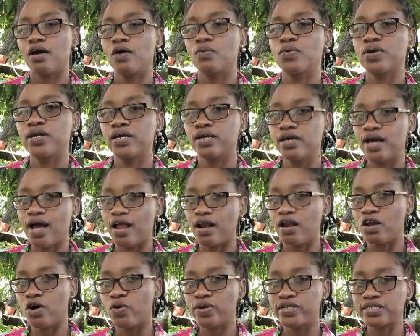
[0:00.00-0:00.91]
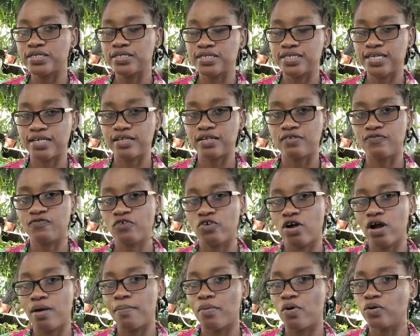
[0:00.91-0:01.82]
We allow it to settle
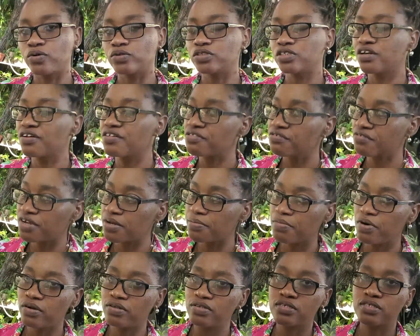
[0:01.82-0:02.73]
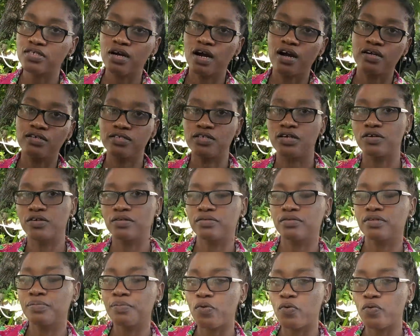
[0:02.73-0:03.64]
for about 3 months or so
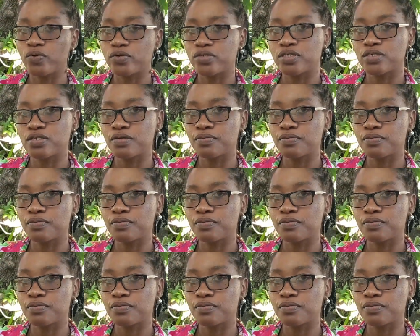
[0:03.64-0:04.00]
at the most.